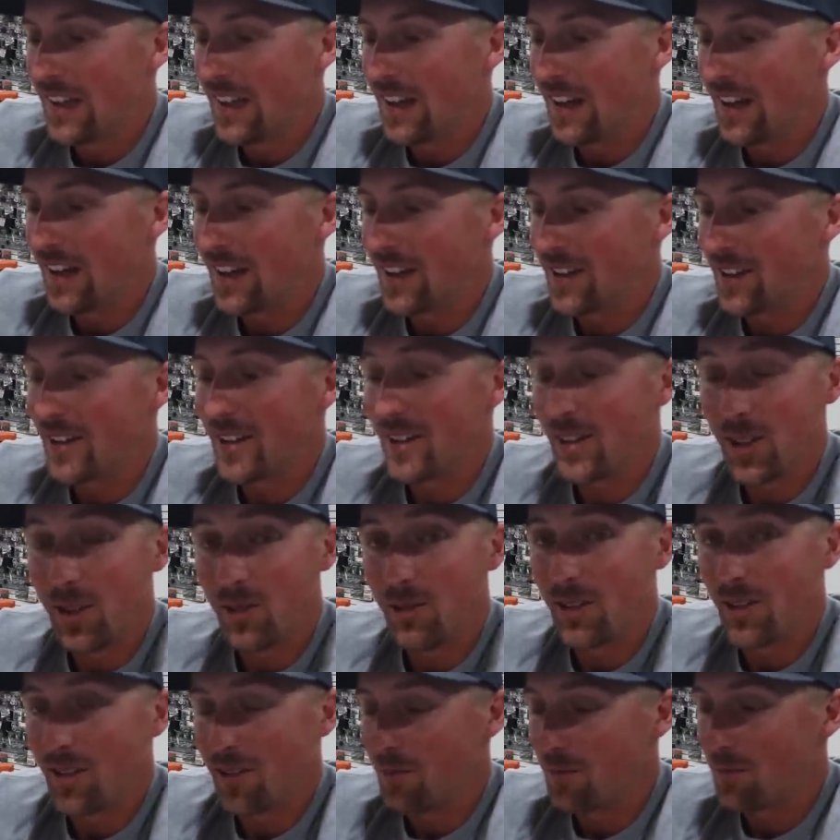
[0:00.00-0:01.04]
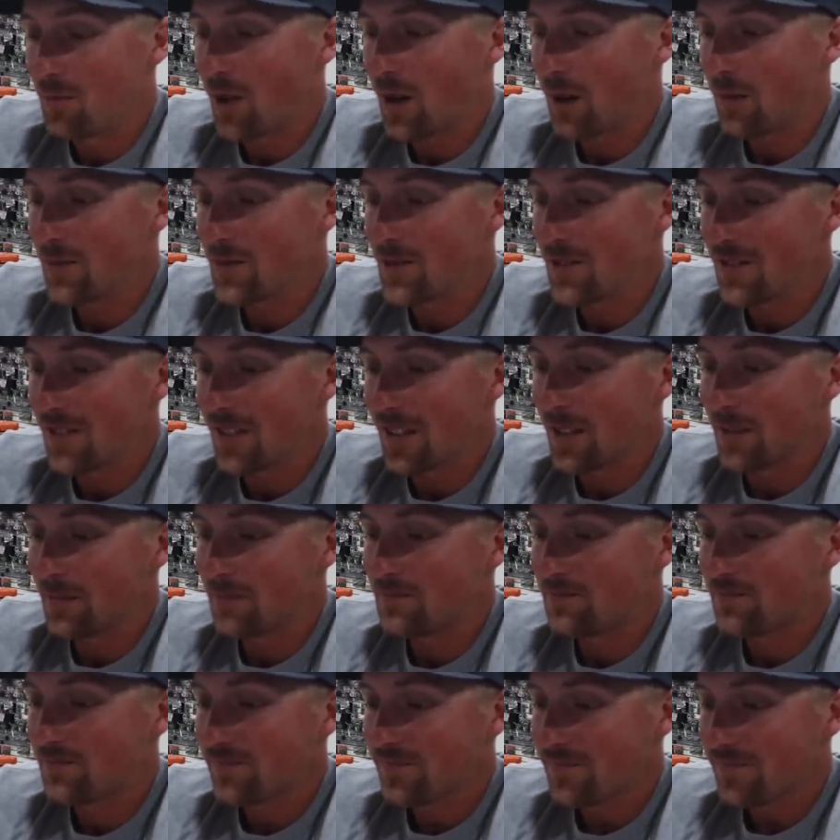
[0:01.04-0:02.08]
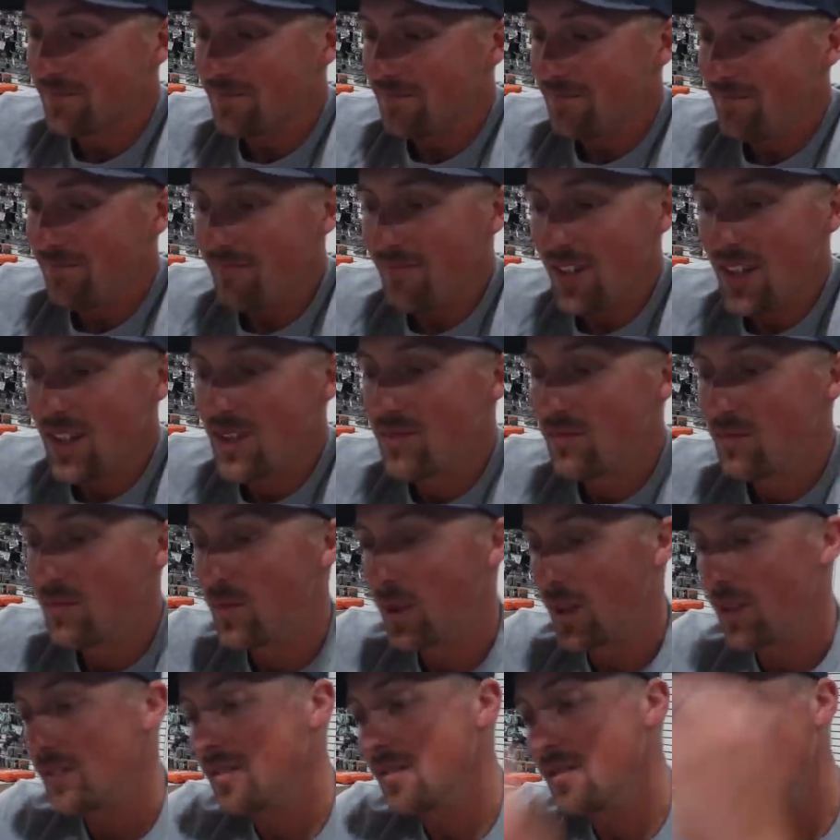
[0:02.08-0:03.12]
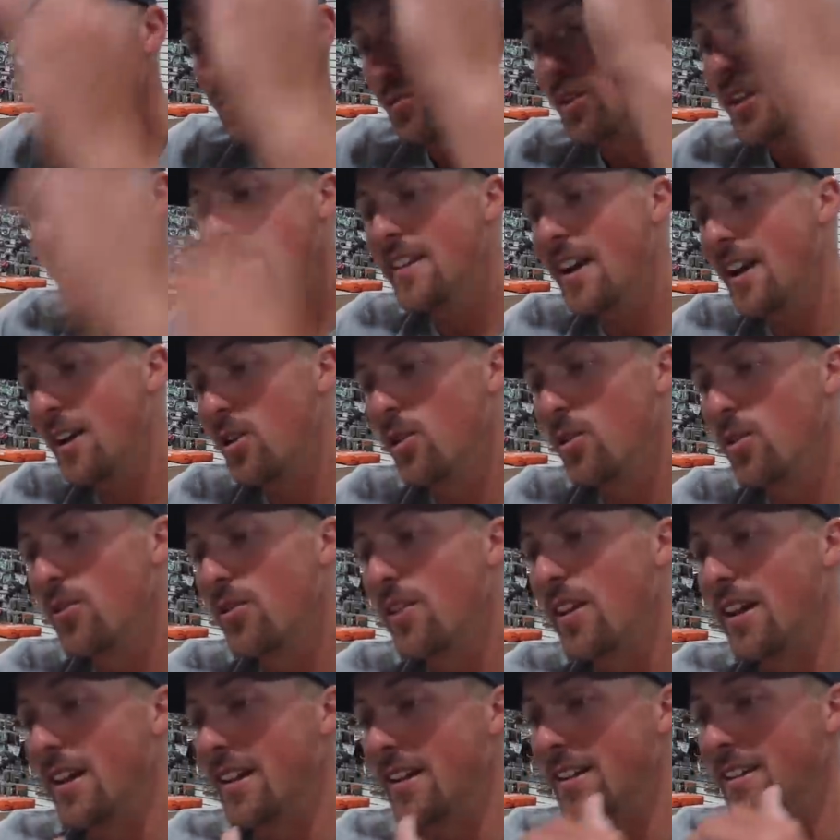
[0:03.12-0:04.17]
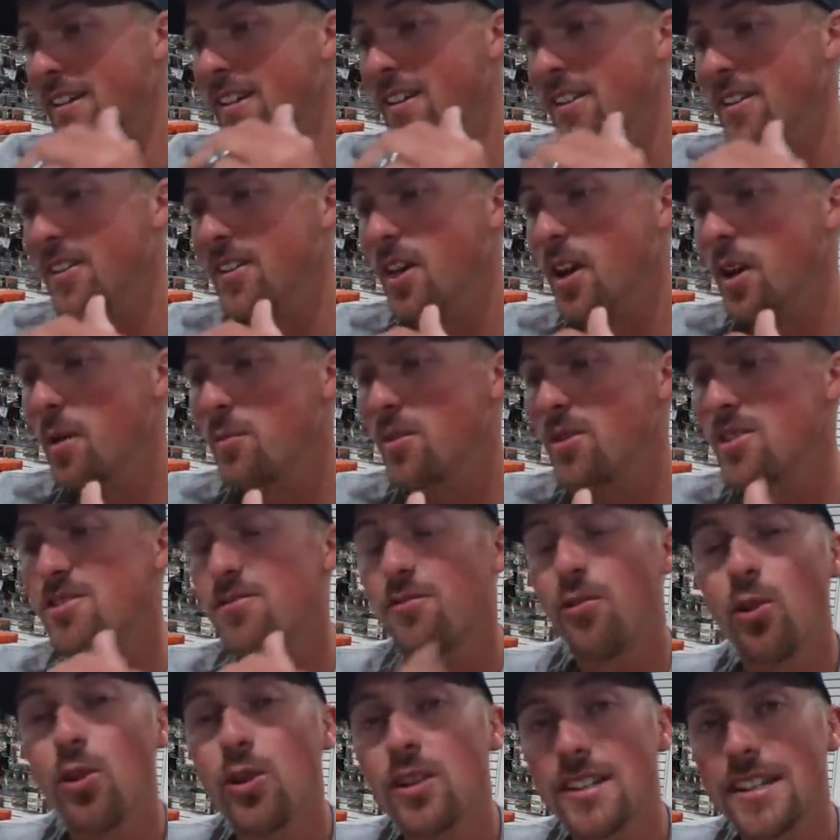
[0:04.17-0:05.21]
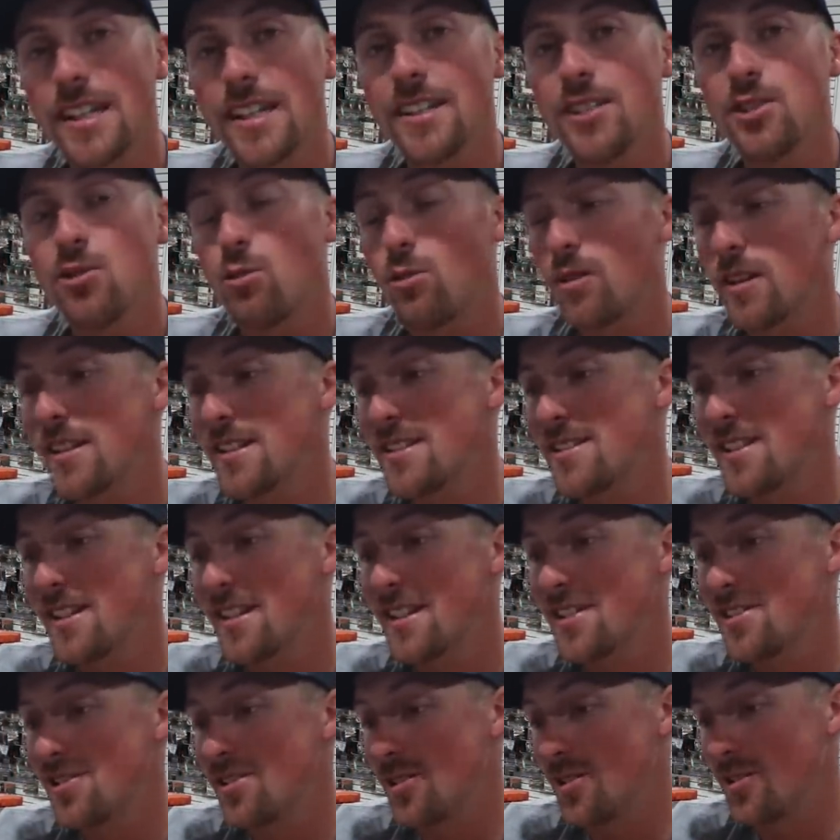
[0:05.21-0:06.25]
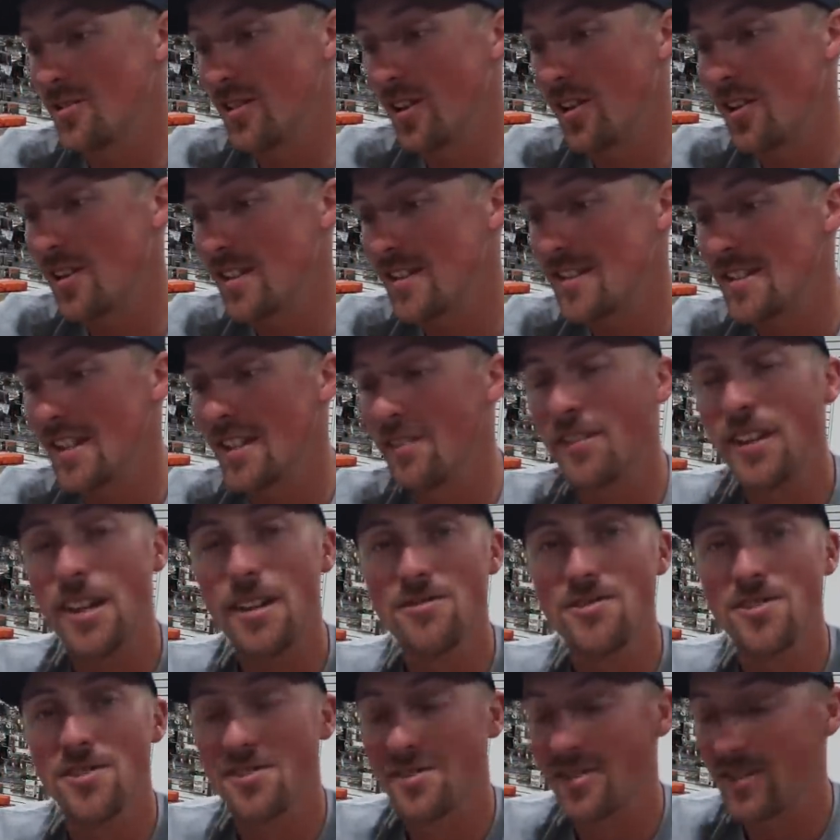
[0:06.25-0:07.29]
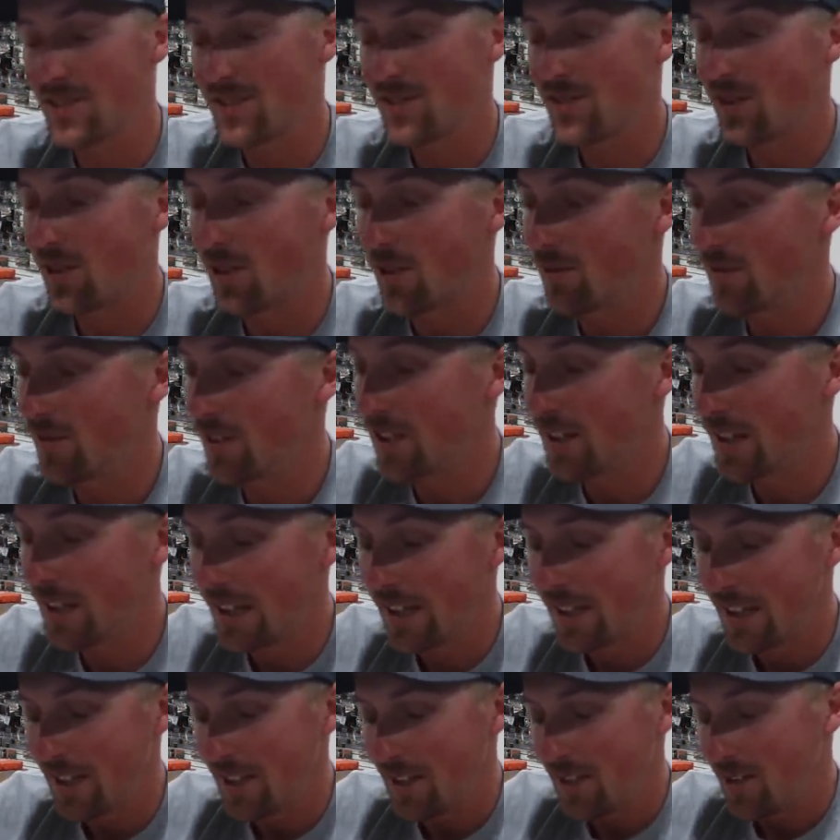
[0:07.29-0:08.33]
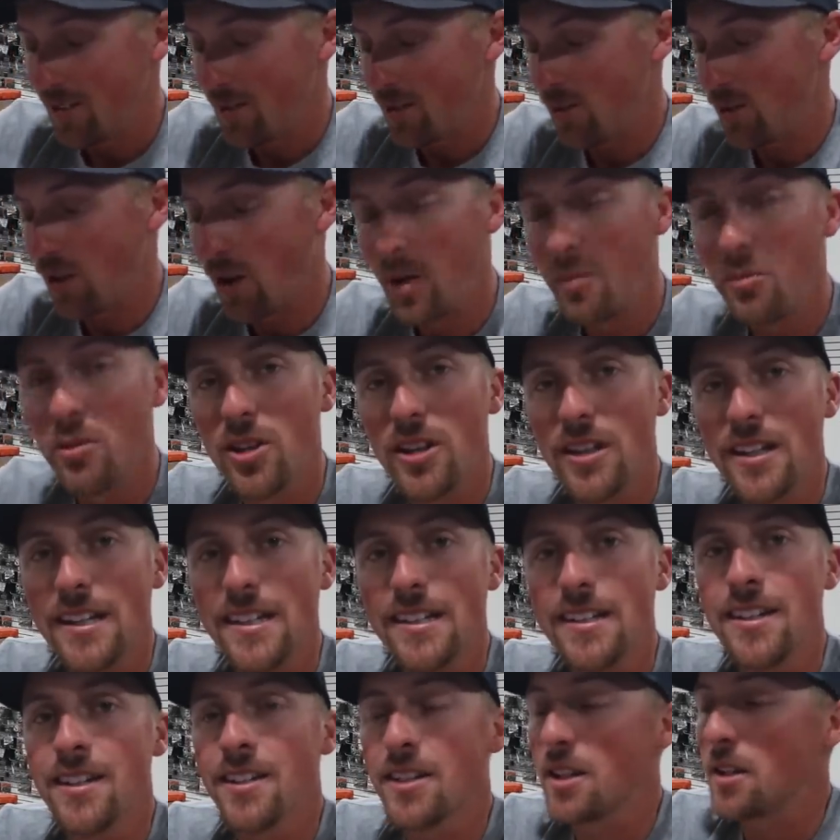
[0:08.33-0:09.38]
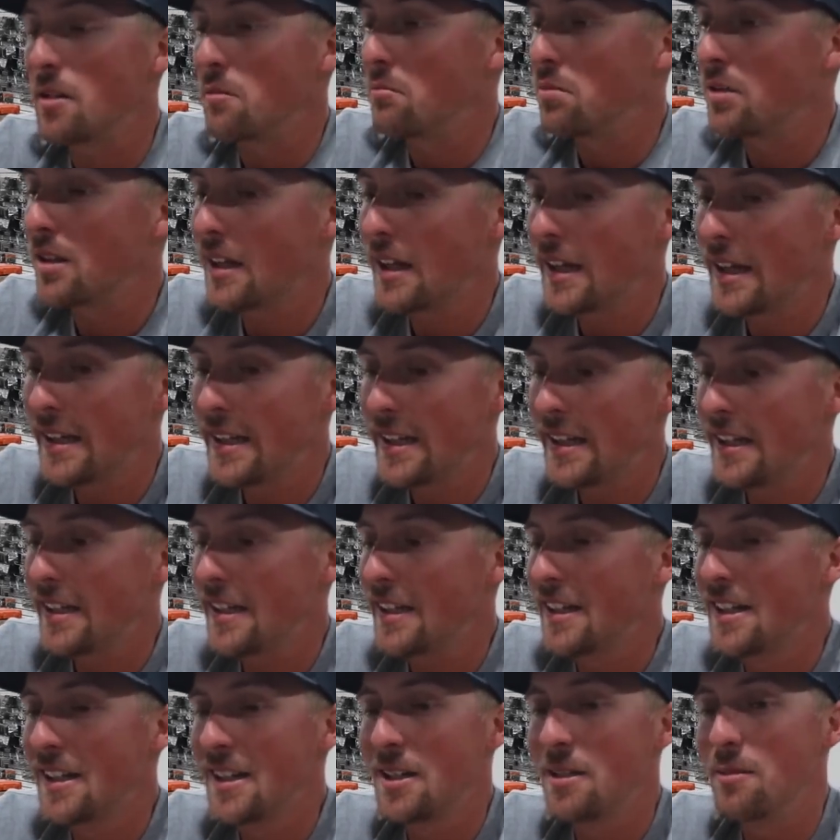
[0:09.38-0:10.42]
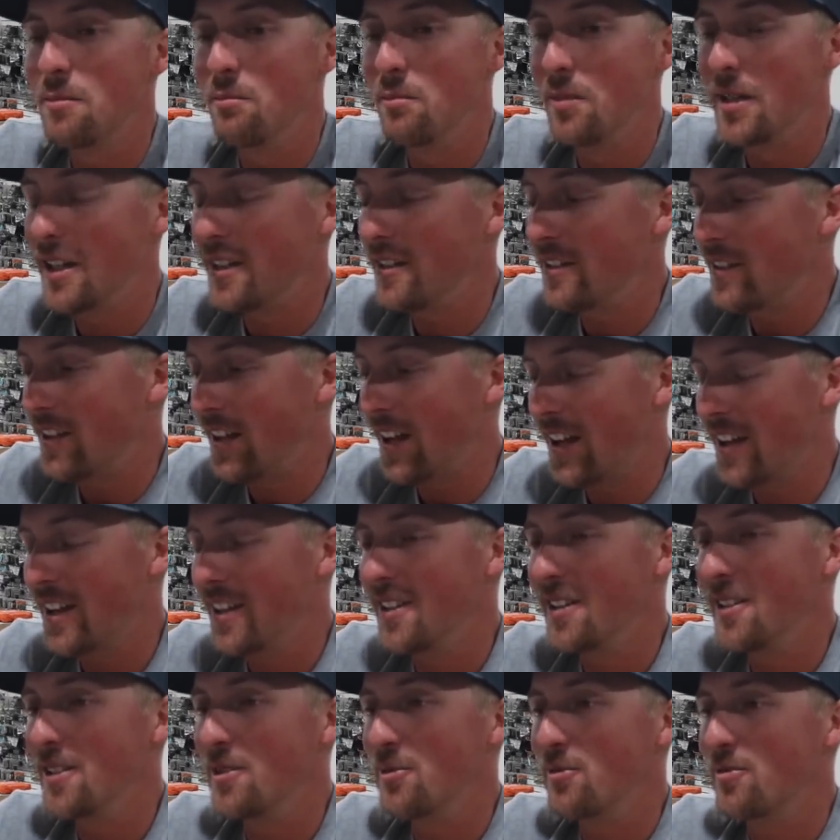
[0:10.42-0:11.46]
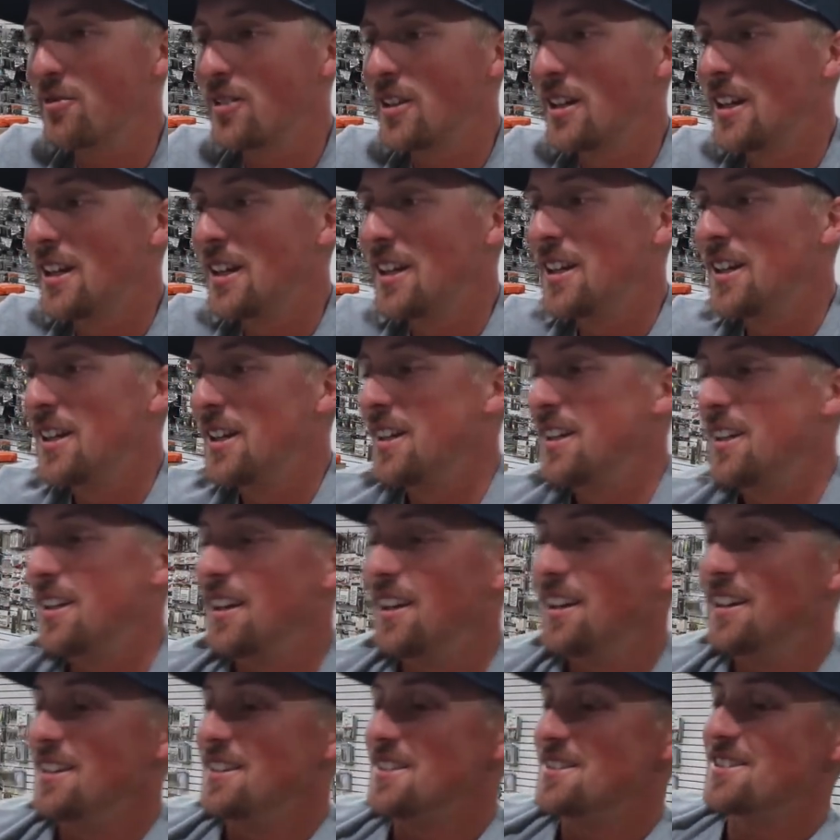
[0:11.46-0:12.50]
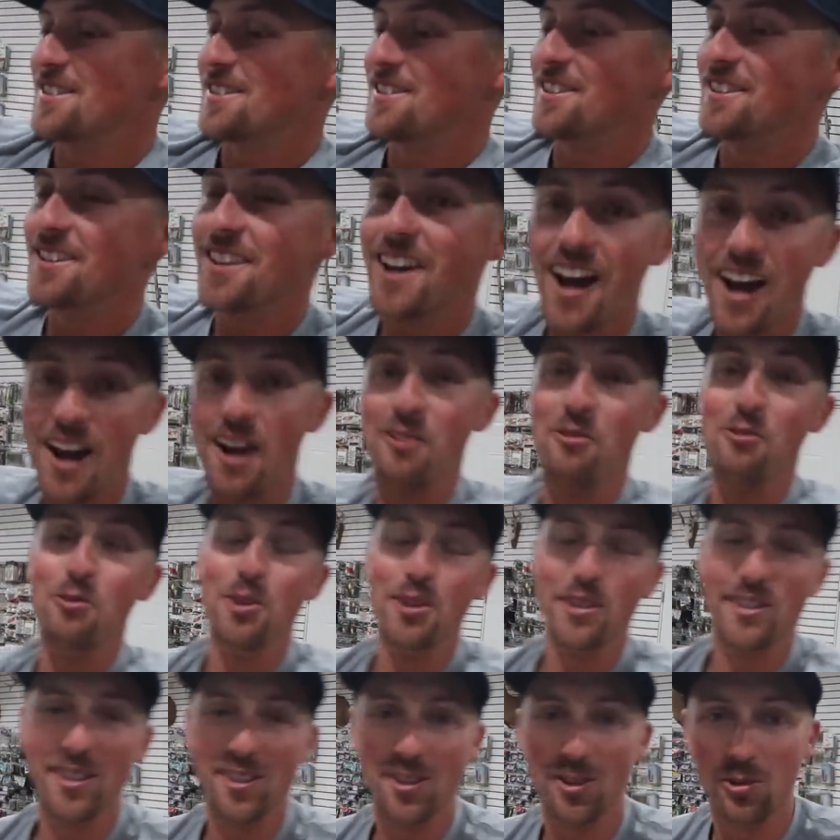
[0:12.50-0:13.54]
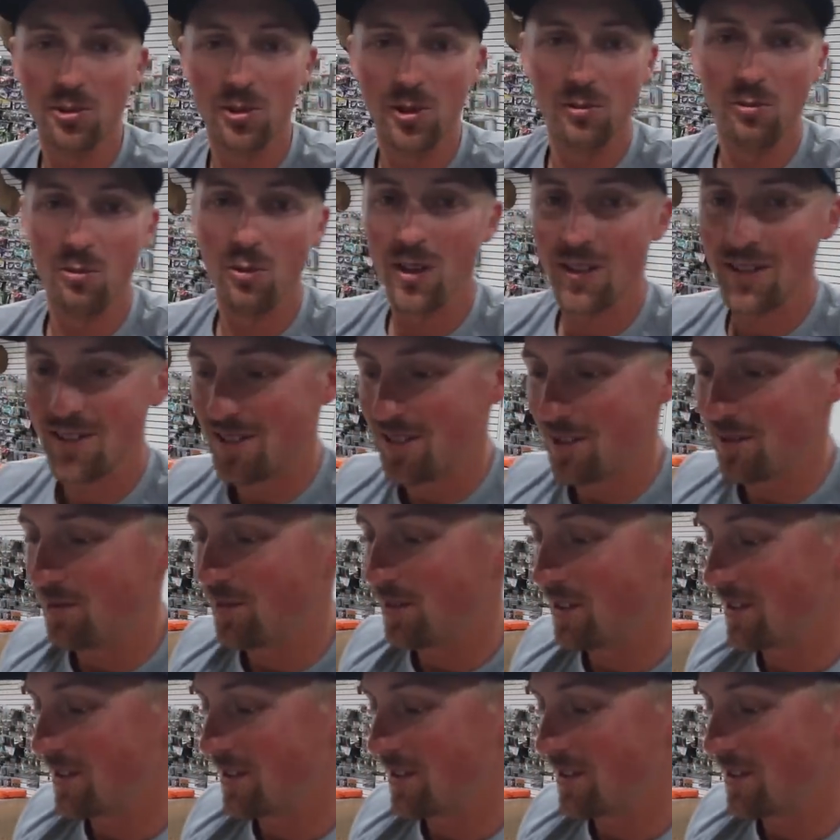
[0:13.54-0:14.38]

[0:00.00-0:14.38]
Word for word: uh, in going to the promised land. But read that whole thing Numbers 14, 26 through 37. That was just the start of it. Grumbling, complaining, being negative is not what the Lord wants of